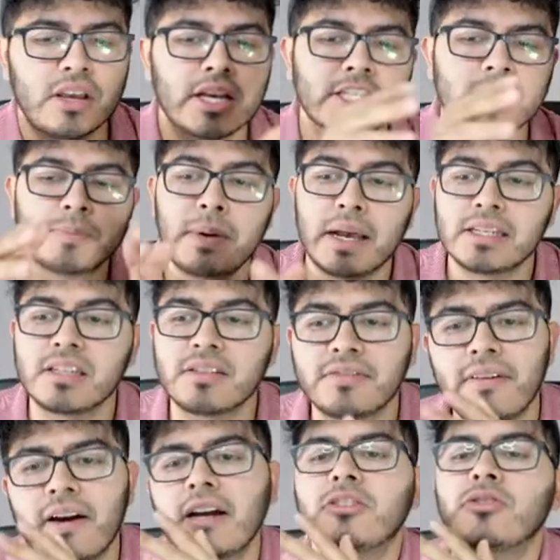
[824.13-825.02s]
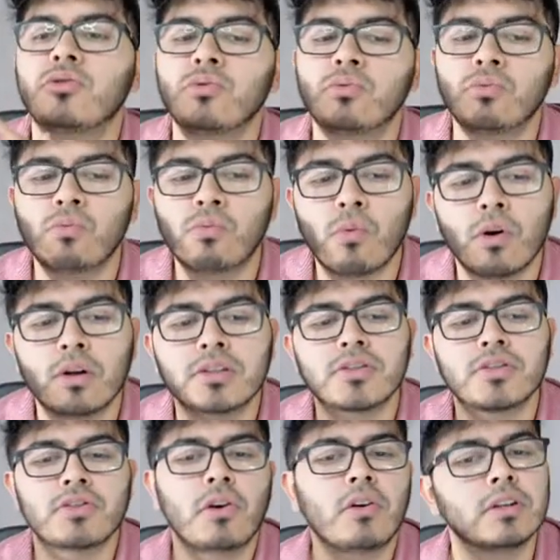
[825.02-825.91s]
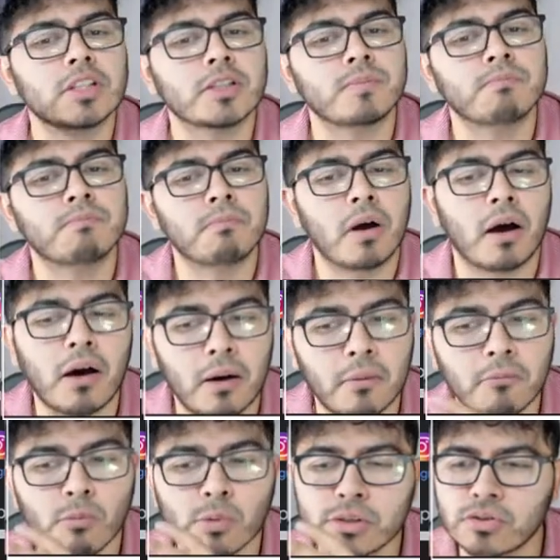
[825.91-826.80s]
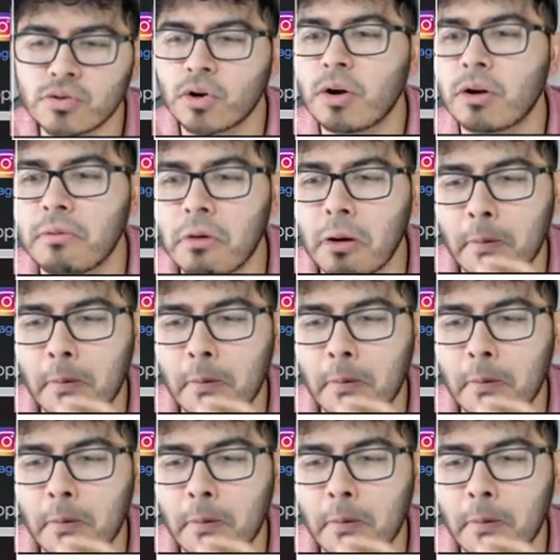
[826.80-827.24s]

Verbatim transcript: specified to one certain um one certain